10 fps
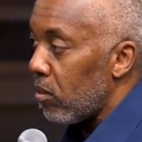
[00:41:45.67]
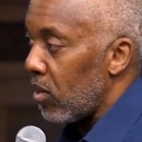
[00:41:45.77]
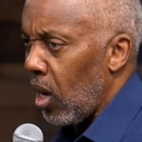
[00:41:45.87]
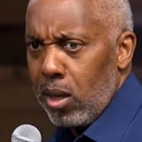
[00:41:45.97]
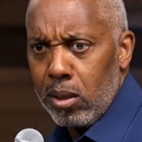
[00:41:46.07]

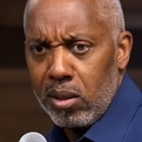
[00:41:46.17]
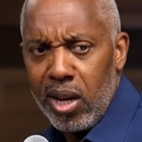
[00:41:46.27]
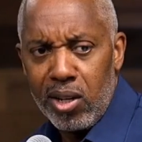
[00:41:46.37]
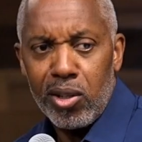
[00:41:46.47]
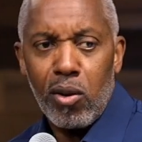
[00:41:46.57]
Huh? Yeah,
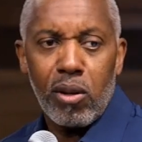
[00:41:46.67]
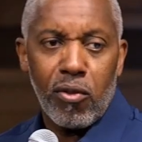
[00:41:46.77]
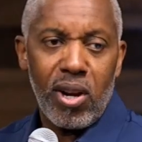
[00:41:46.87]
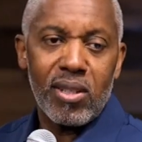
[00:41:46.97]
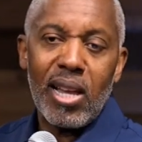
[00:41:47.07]
you told your
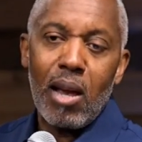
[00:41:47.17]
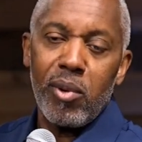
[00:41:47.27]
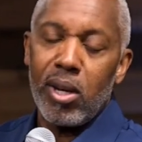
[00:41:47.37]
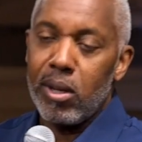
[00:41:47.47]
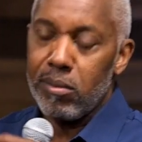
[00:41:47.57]
friend, sign
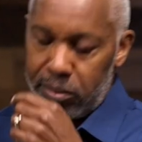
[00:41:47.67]
me in.